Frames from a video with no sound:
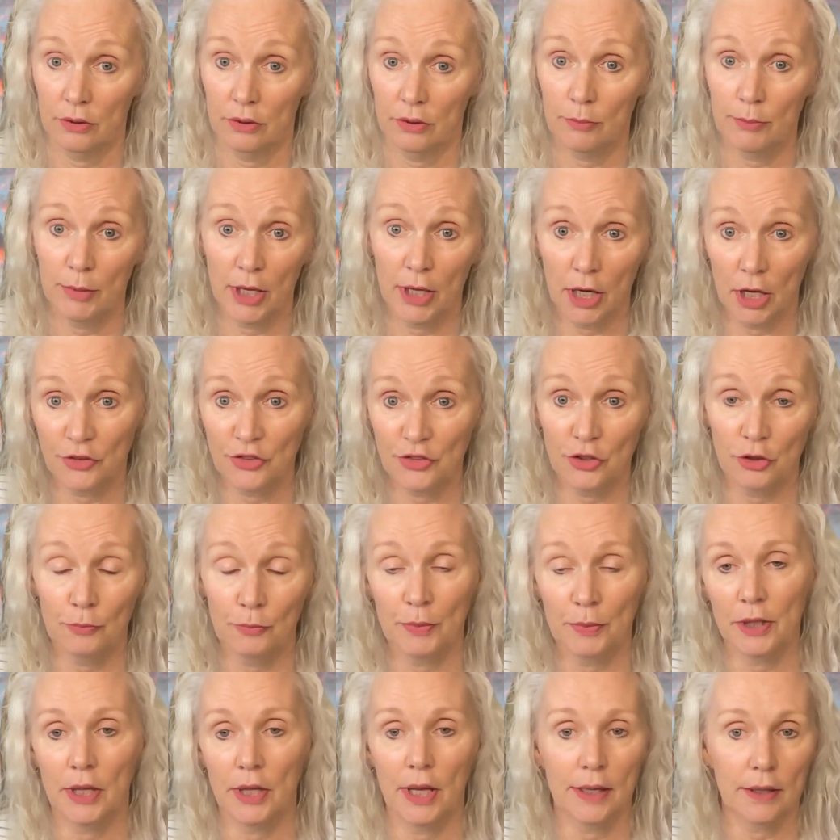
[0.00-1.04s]
It may not just
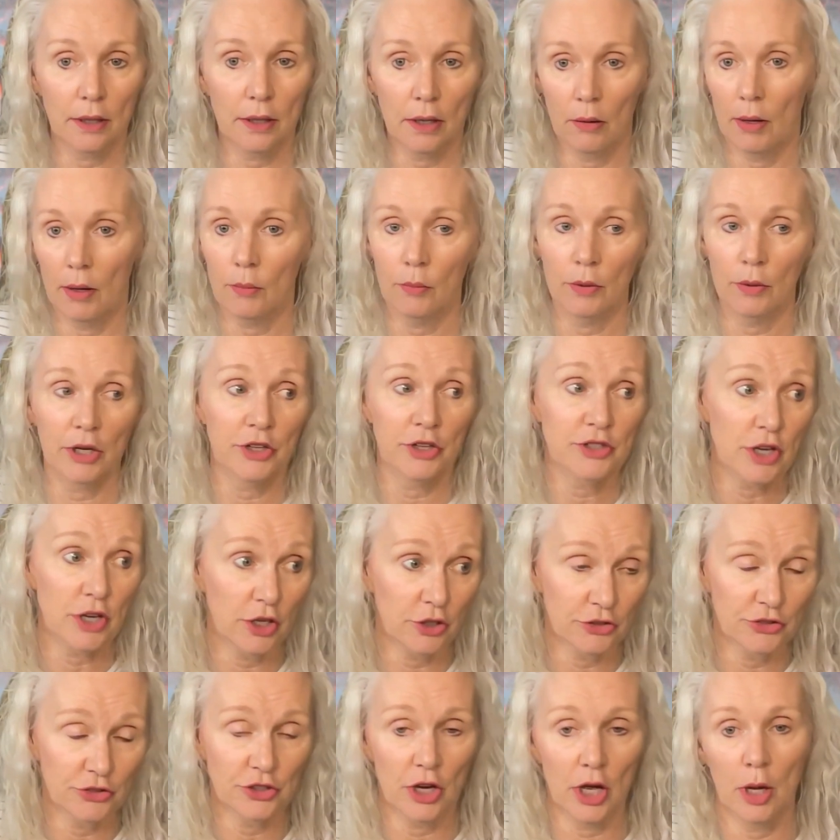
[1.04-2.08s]
be like, oh, I want to
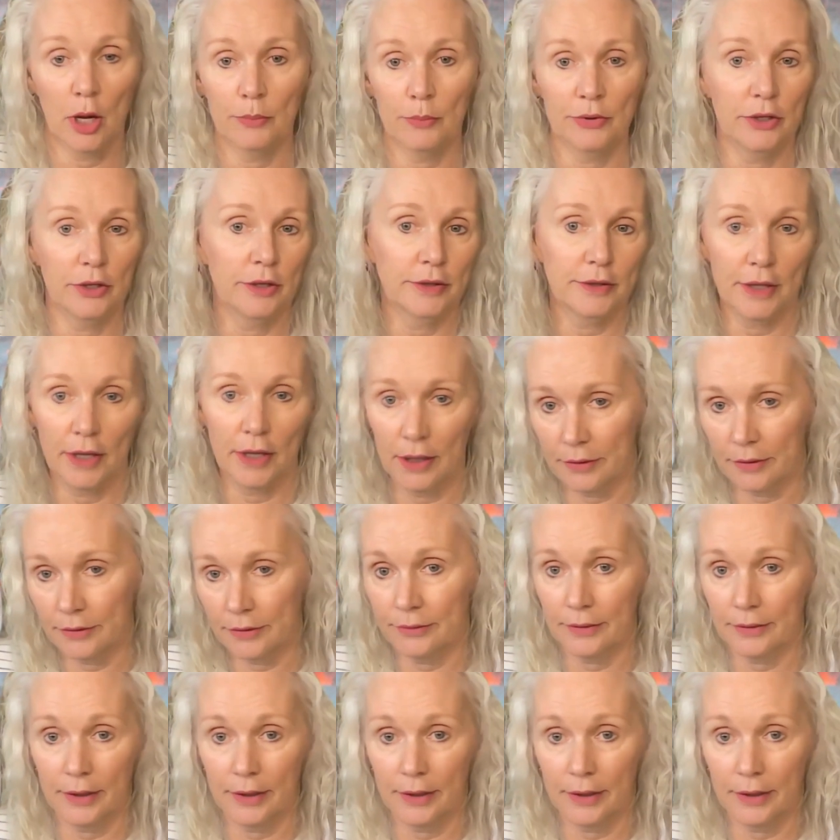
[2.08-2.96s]
change jobs and it takes,